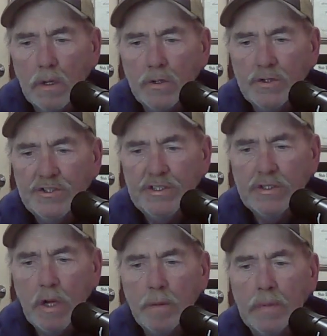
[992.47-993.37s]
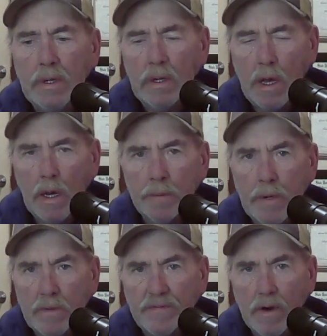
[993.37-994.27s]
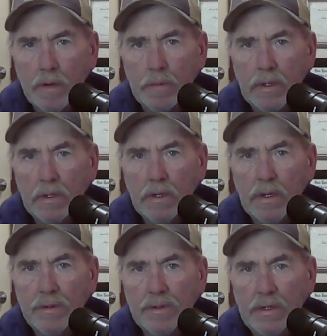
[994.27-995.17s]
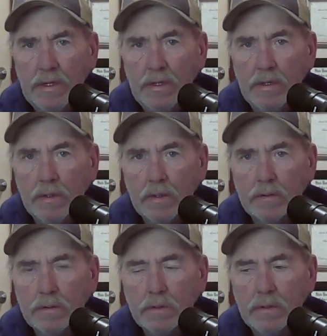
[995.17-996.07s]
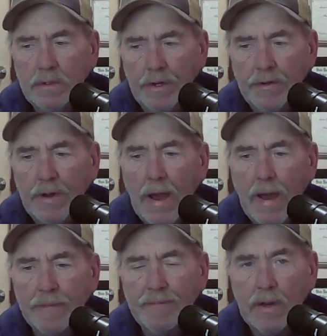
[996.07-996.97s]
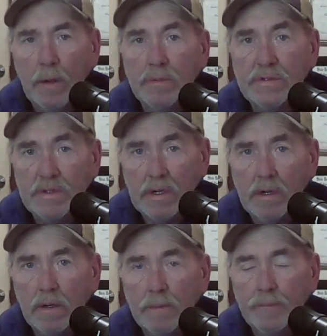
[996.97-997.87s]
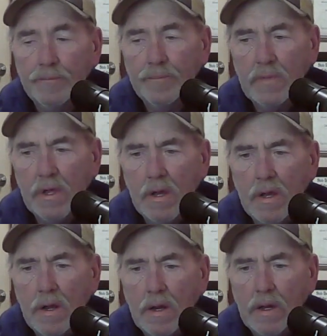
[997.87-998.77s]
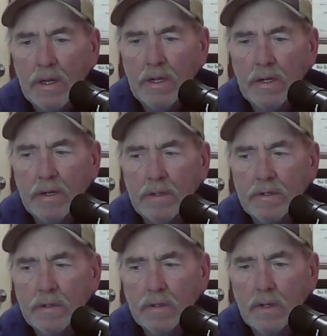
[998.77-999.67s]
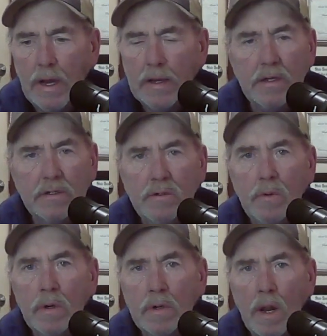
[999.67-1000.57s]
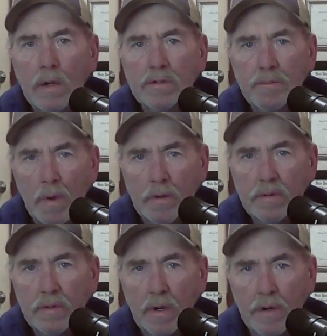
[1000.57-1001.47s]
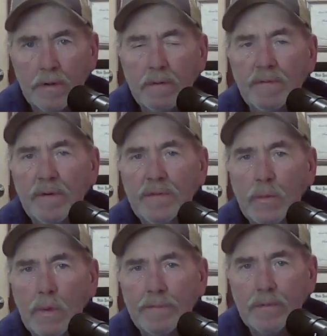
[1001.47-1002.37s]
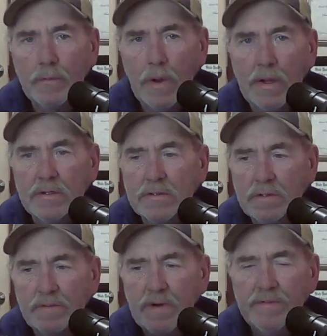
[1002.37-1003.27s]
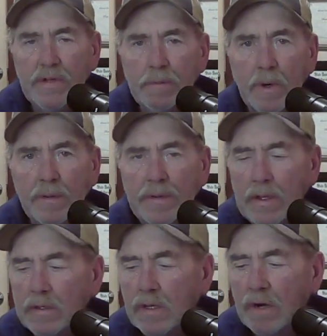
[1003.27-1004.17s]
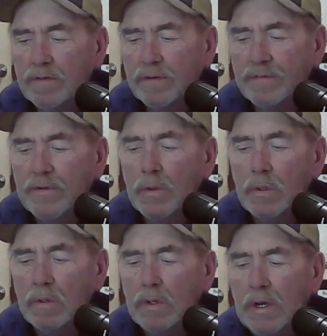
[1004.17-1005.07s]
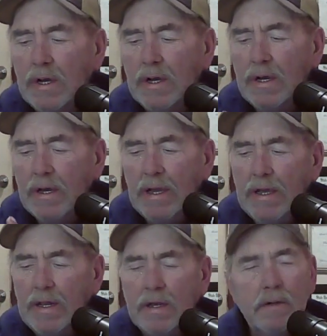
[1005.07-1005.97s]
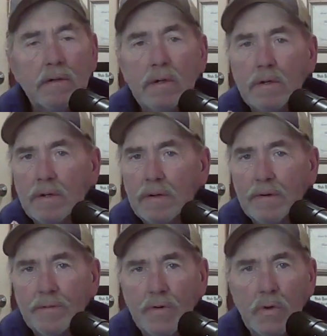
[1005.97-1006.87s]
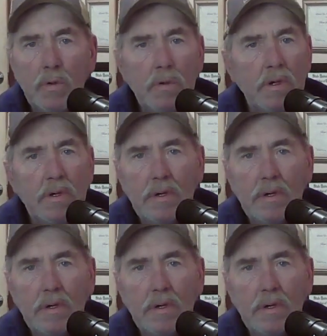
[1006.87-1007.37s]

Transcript: she taught me a lot about farming in the year and a half that I was there. And I got two hundred dollars a month. One hundred and fifty went for rent, so fifty a month had to cover fuel, heating, food,